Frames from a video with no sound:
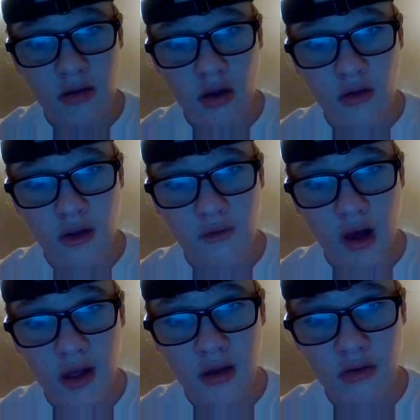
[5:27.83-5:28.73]
on their
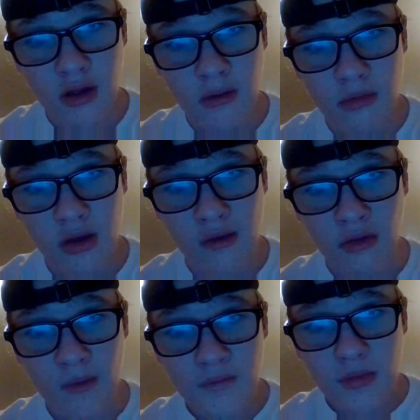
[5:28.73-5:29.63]
values and beliefs.
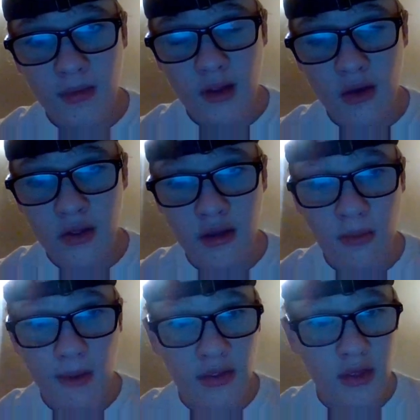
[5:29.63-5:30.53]
These
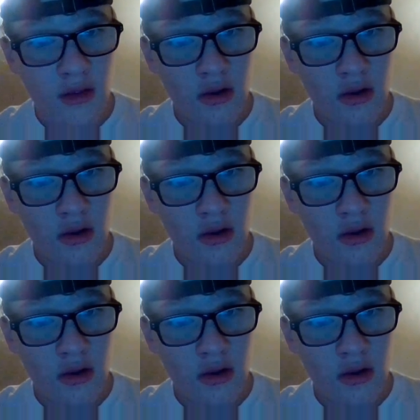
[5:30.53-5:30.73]
methods